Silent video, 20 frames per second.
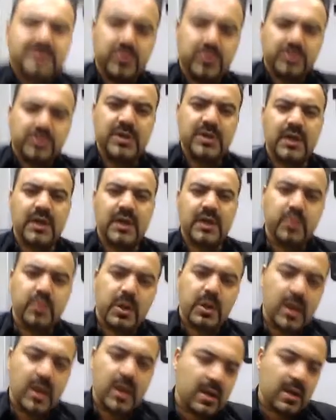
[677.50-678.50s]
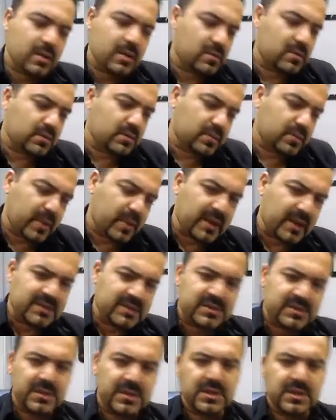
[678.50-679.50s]
we can't, we'll let
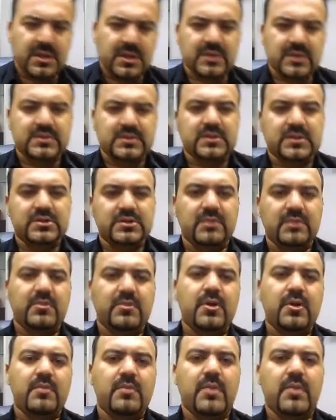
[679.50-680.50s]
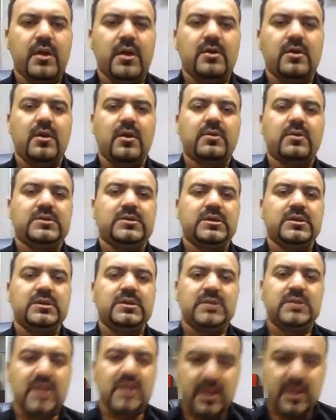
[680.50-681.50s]
Palestinians and some other
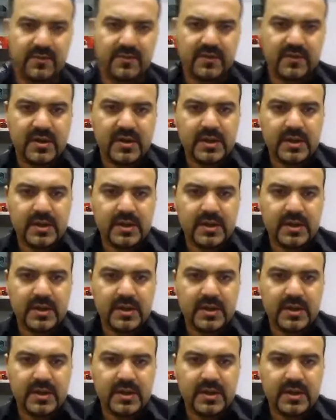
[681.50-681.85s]
minorities live,